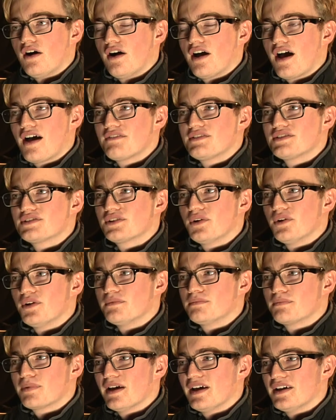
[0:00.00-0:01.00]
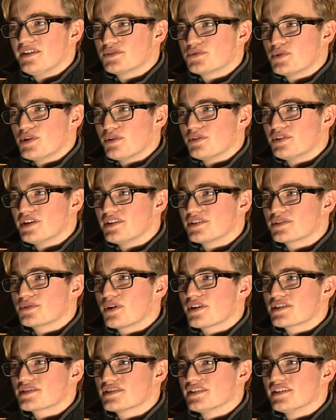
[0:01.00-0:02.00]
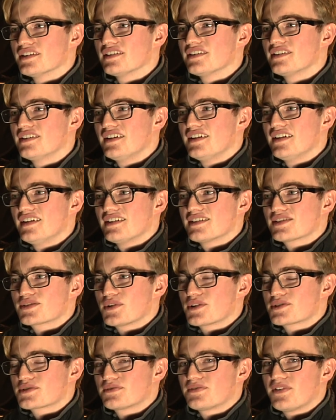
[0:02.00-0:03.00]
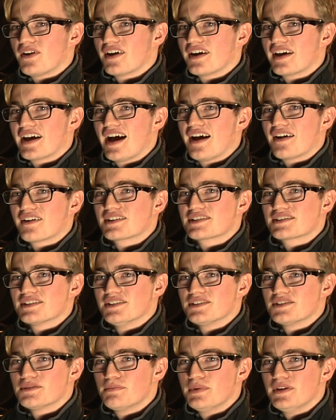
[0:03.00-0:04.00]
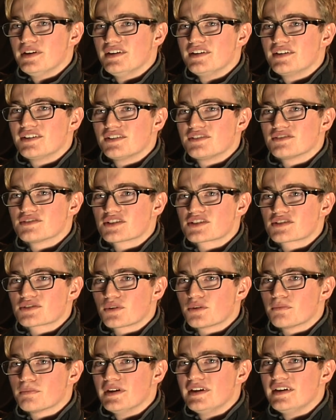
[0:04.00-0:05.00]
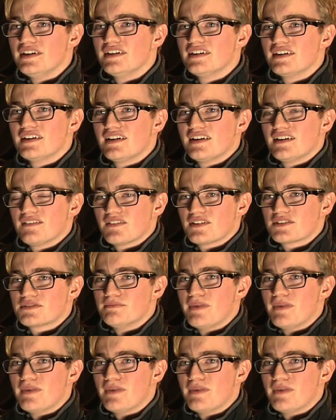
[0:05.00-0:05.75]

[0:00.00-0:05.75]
I have enjoyed playing Tweedledee. It's quite a fun character to be, because you can just sort of be as